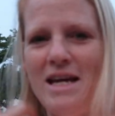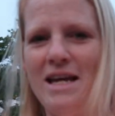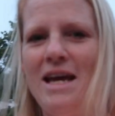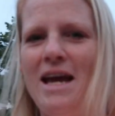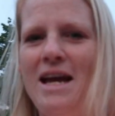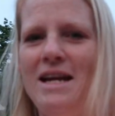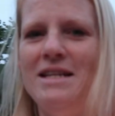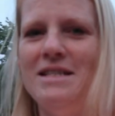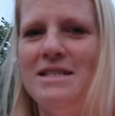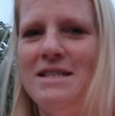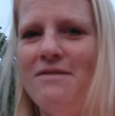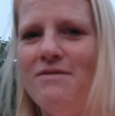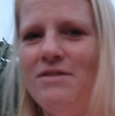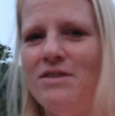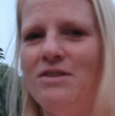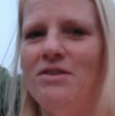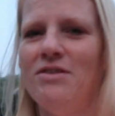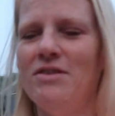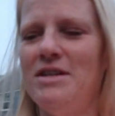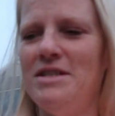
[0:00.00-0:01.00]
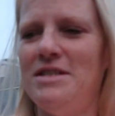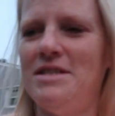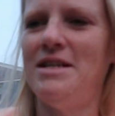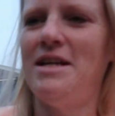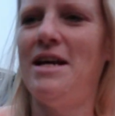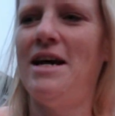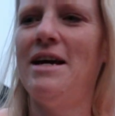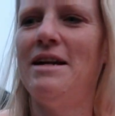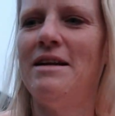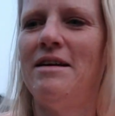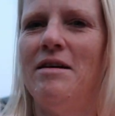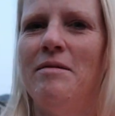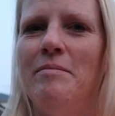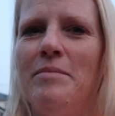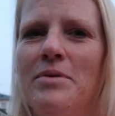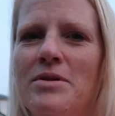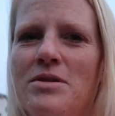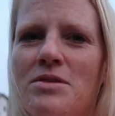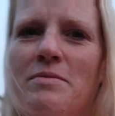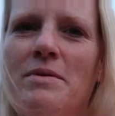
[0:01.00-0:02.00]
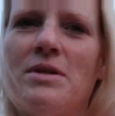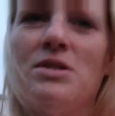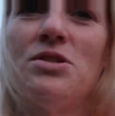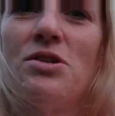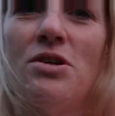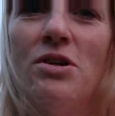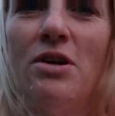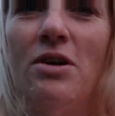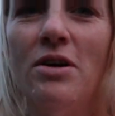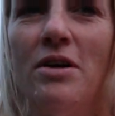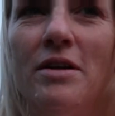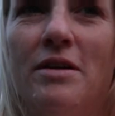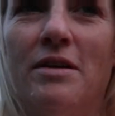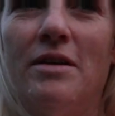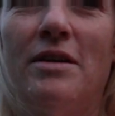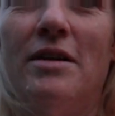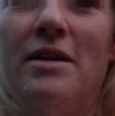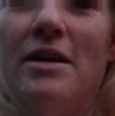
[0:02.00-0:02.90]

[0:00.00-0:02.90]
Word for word: like 87 degrees today. to come put a sweatshirt on.